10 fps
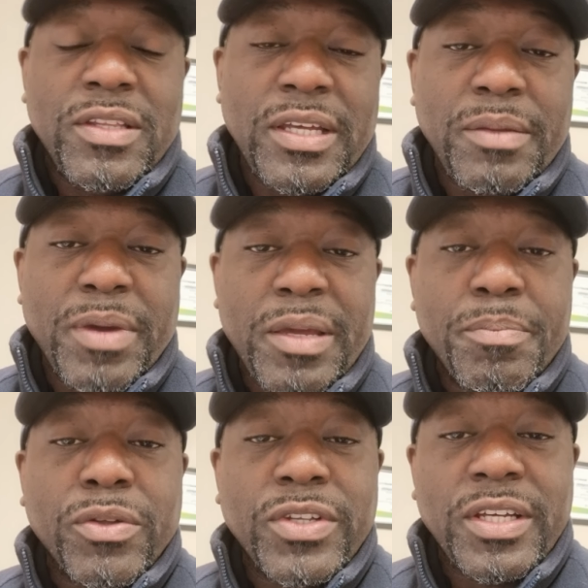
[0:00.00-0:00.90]
the main
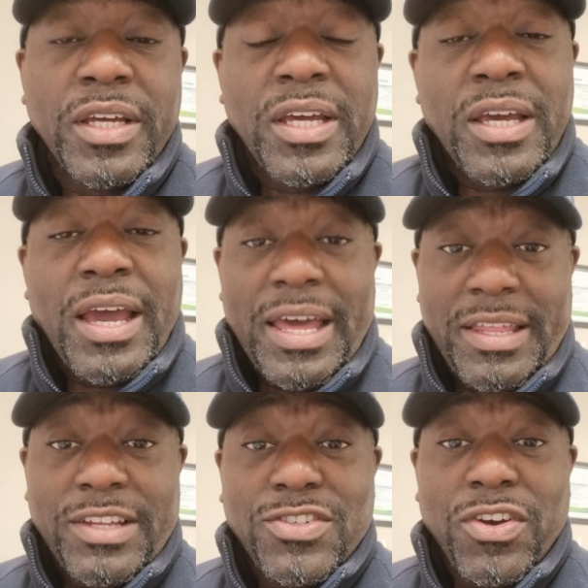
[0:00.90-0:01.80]
building
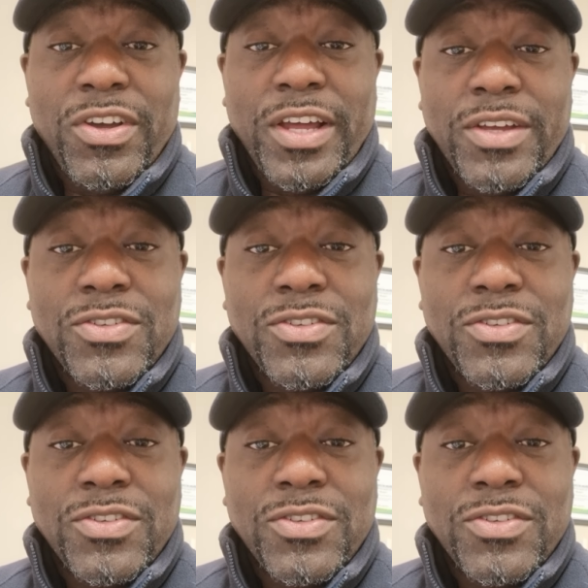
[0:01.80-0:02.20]
and that silo.